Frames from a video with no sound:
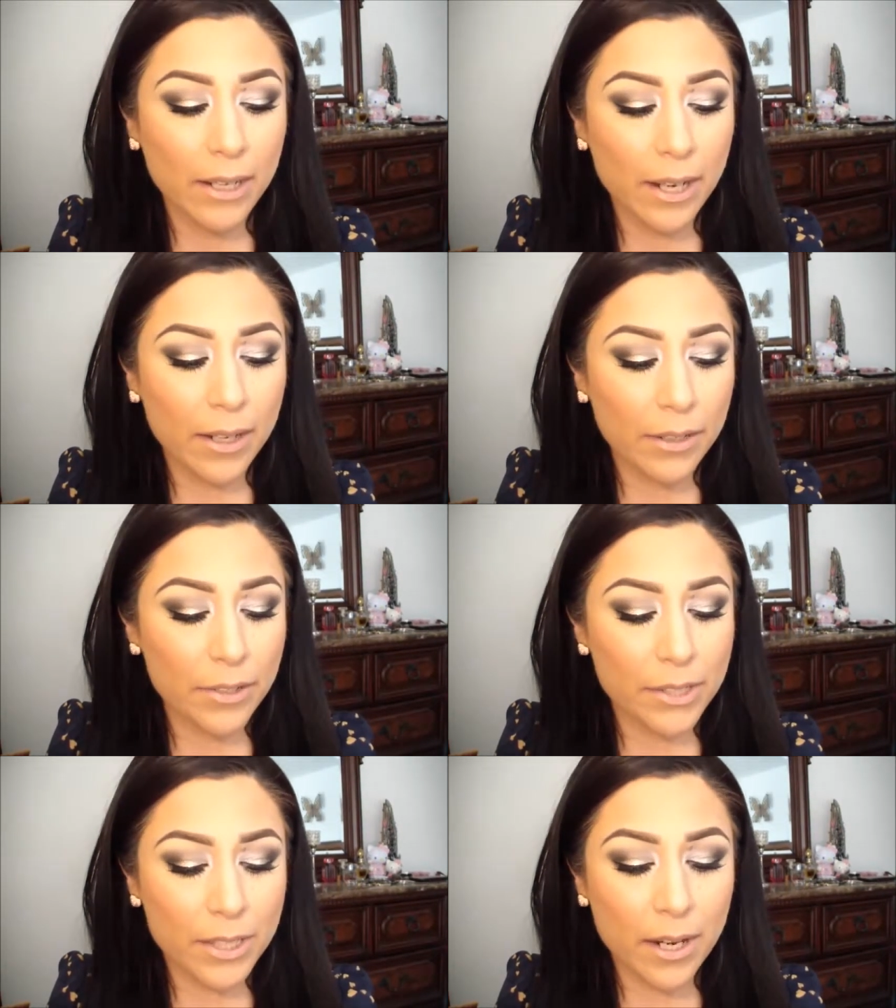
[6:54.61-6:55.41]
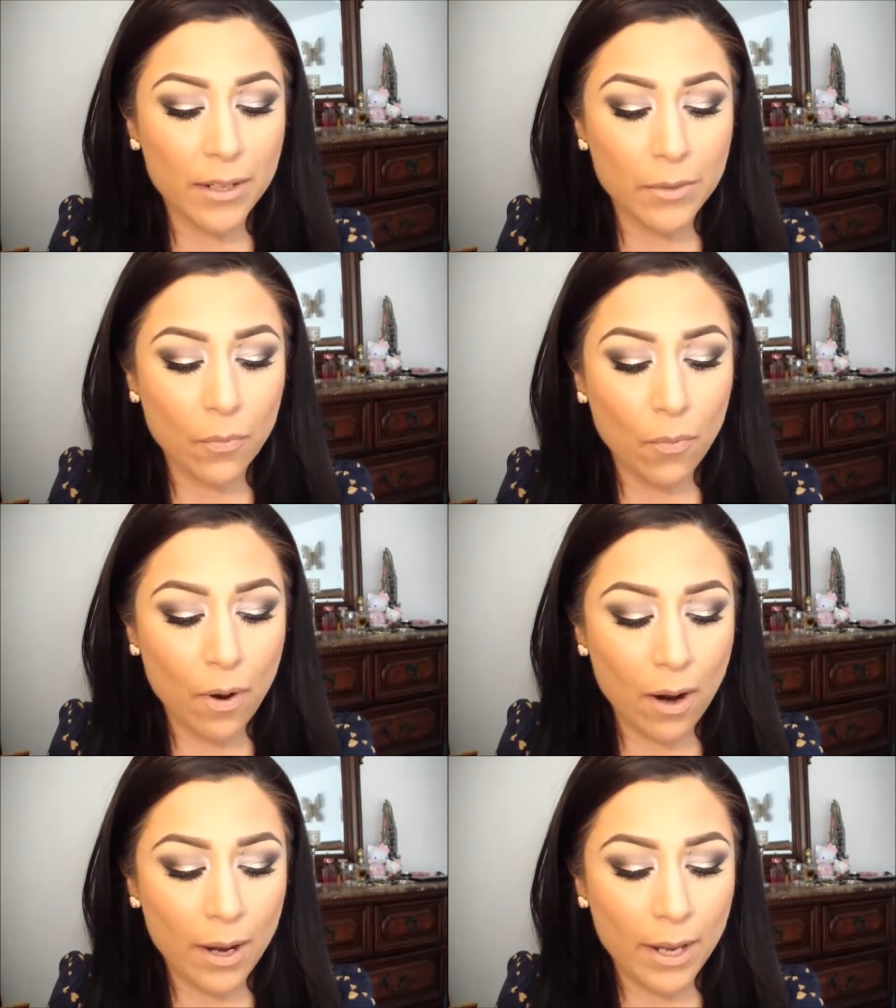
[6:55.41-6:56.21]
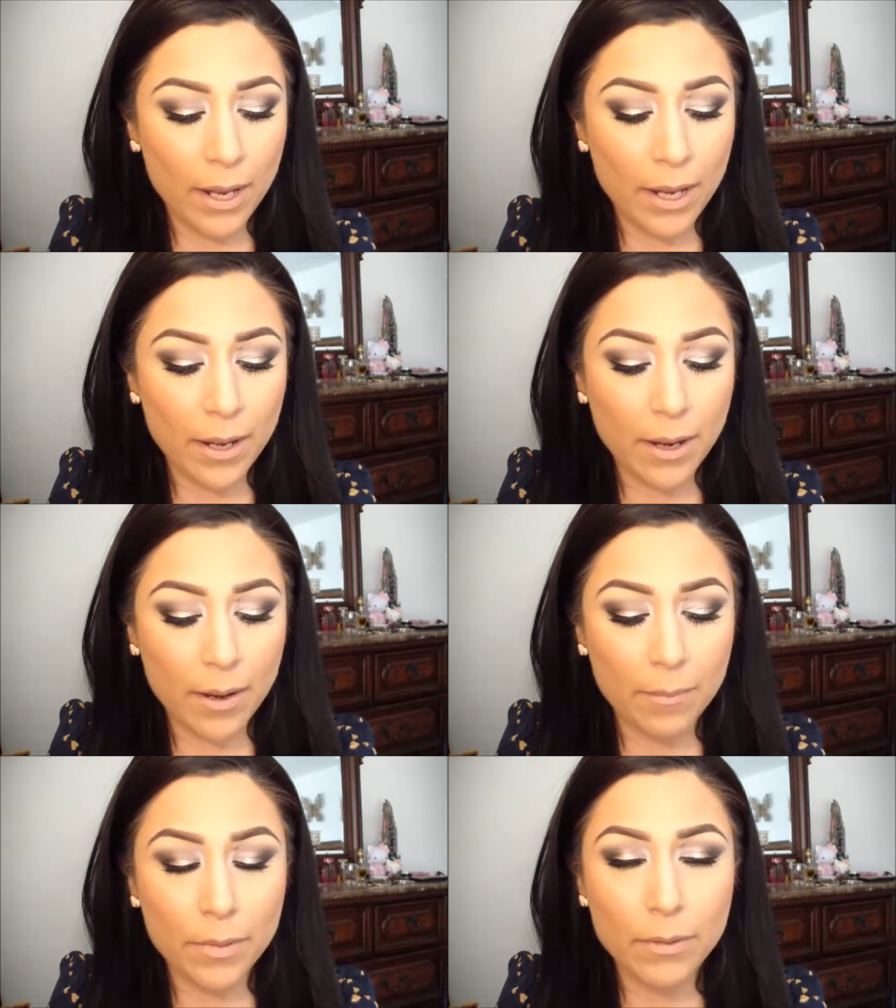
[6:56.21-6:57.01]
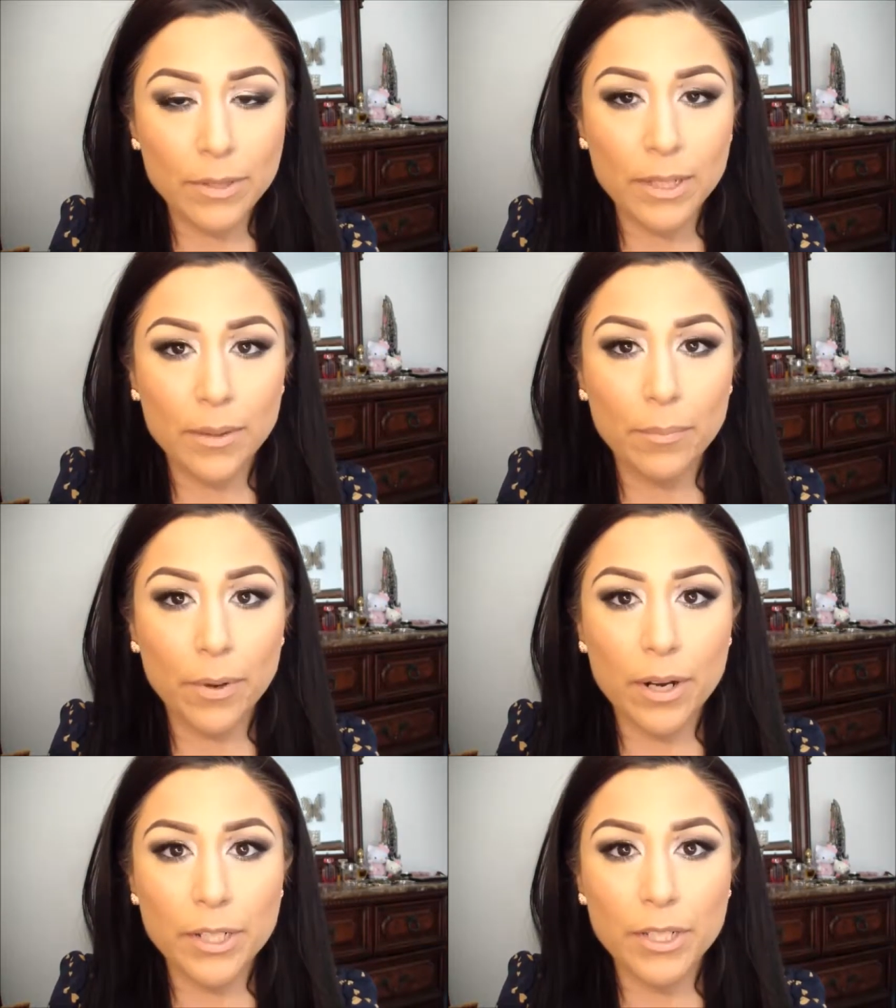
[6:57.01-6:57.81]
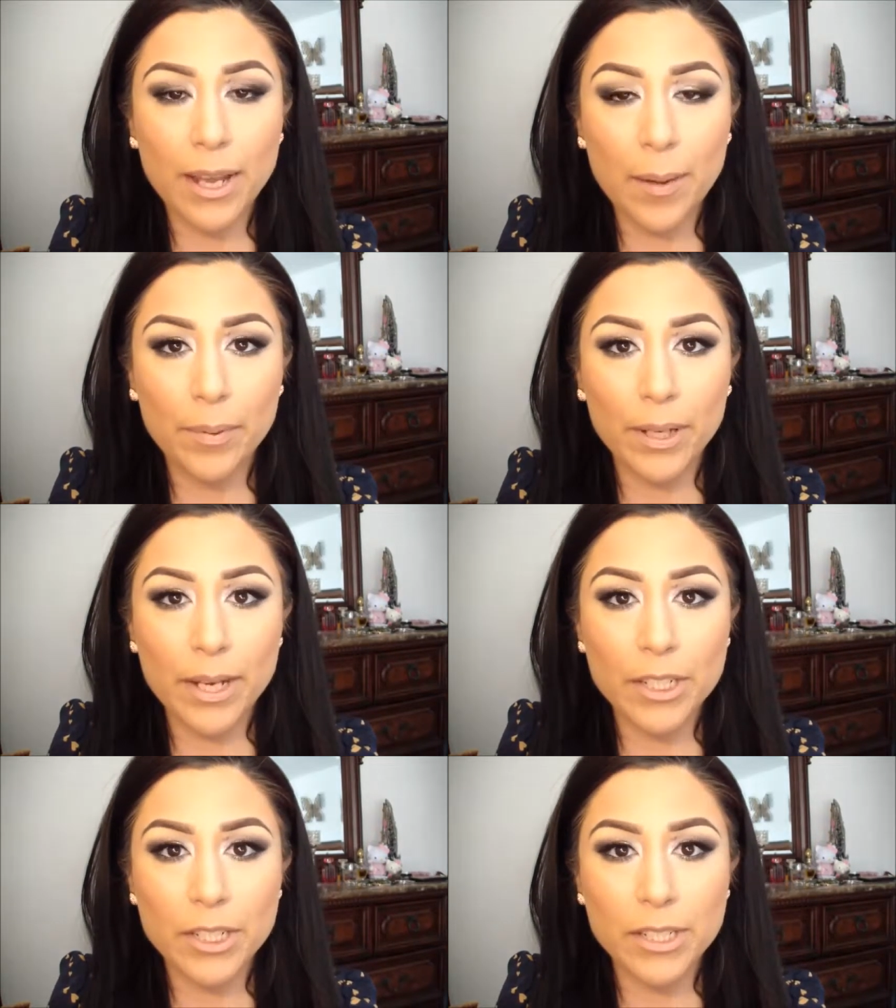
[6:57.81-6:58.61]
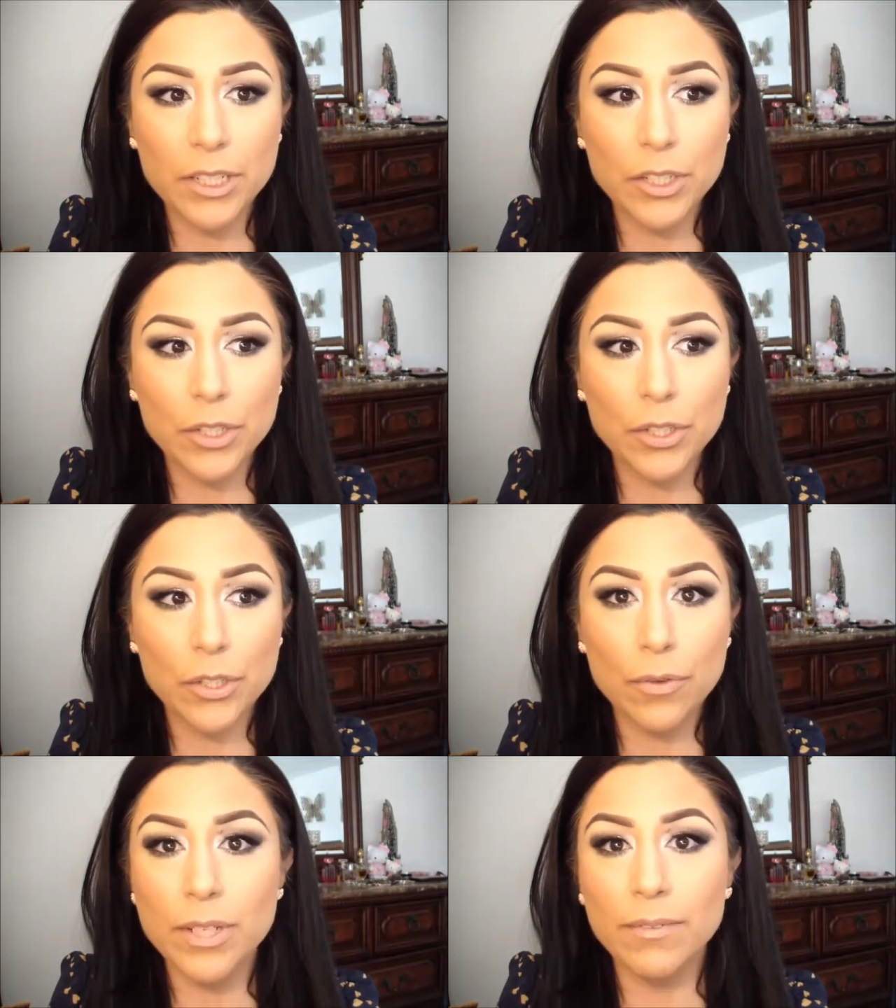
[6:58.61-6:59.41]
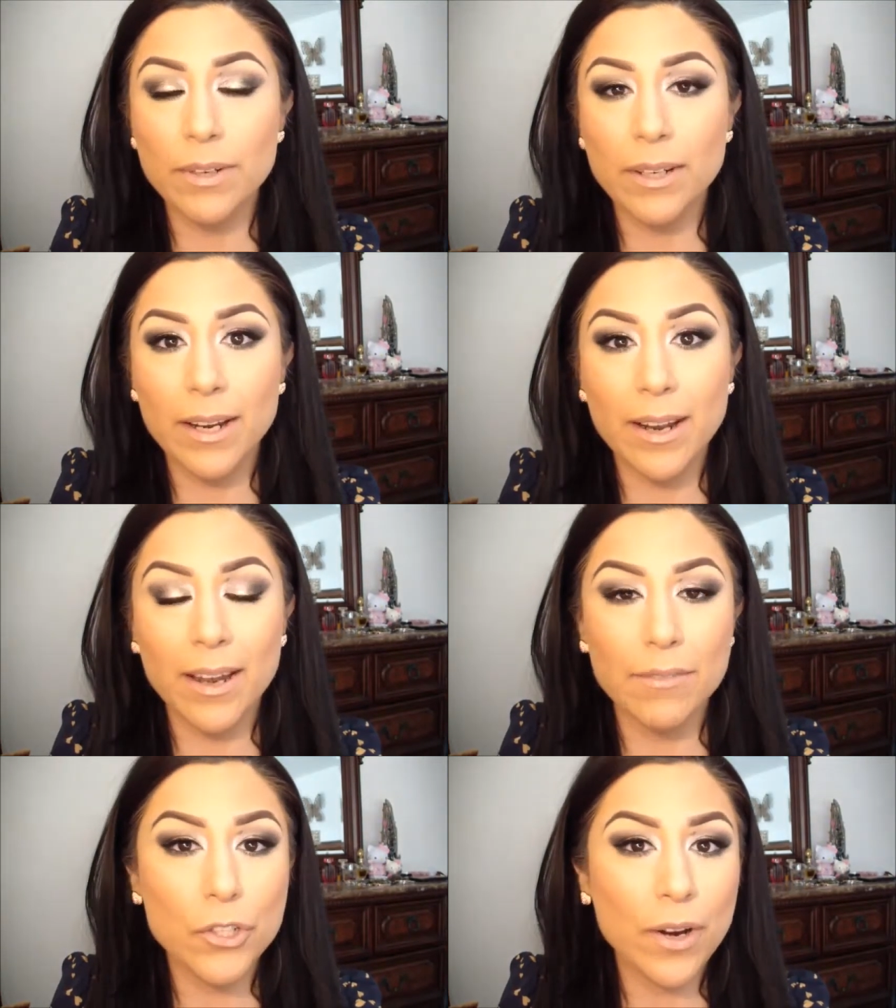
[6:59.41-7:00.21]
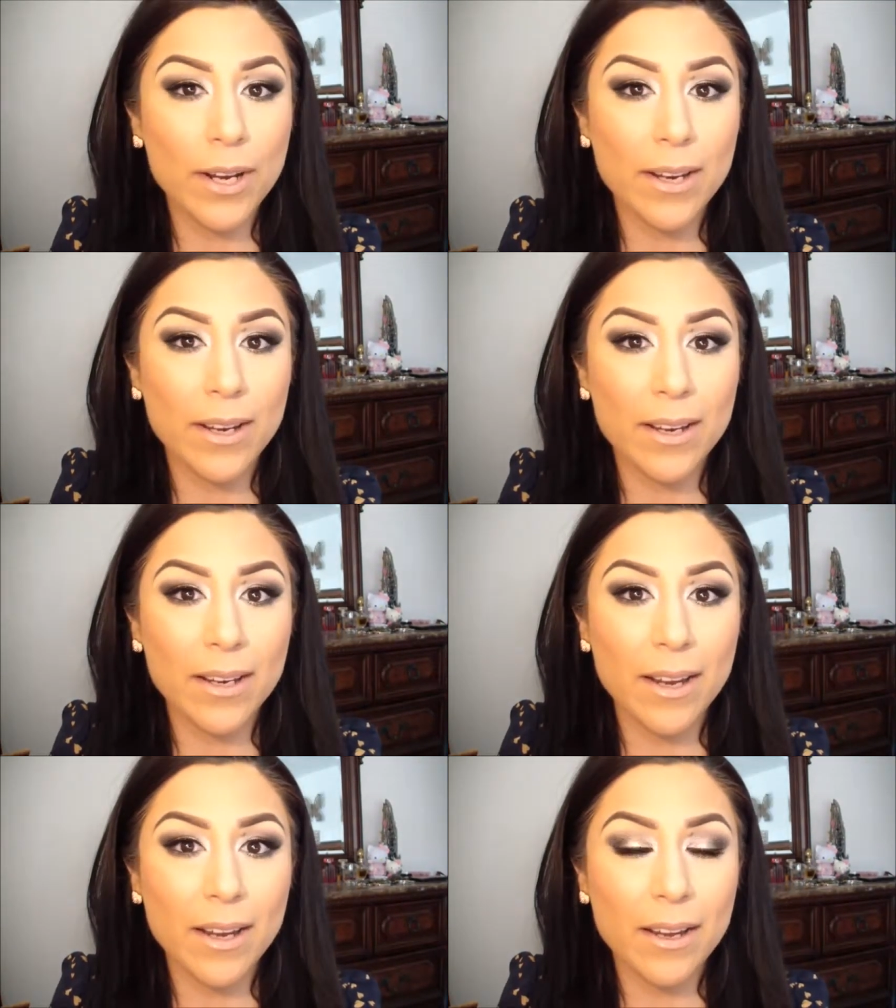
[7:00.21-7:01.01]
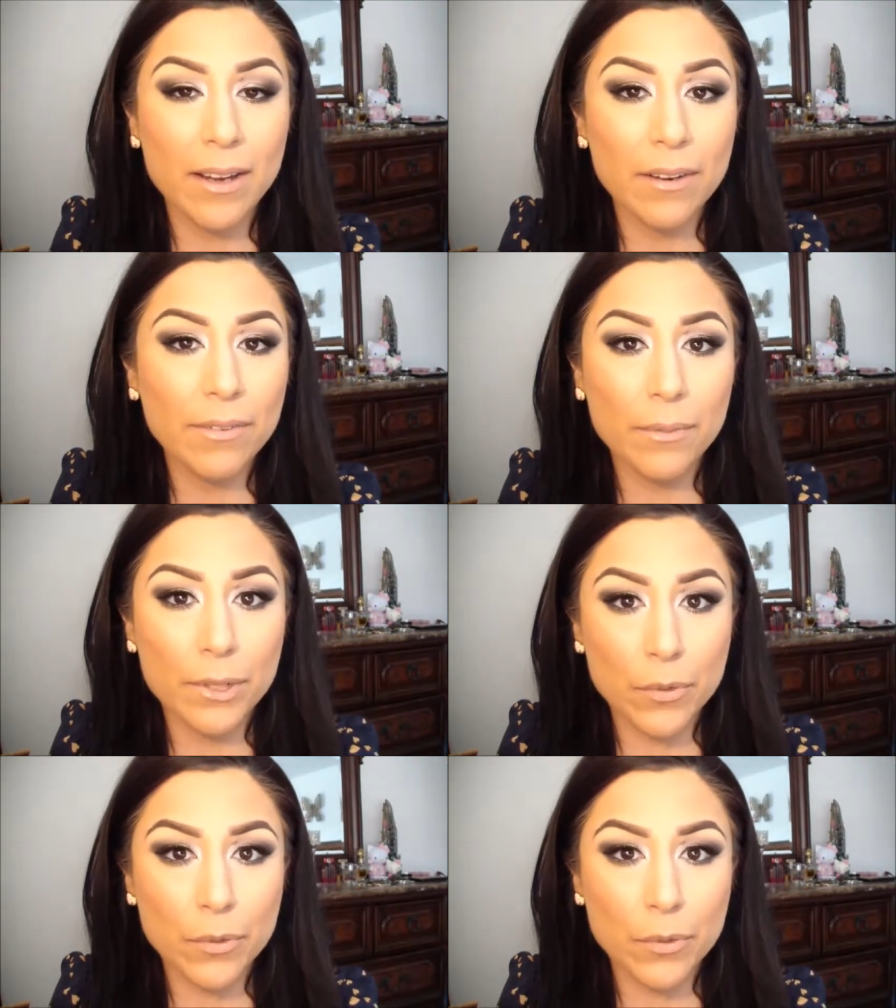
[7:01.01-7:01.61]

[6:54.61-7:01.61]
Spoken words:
can't understand why using a brush, the application is just so different, and I have tried it in every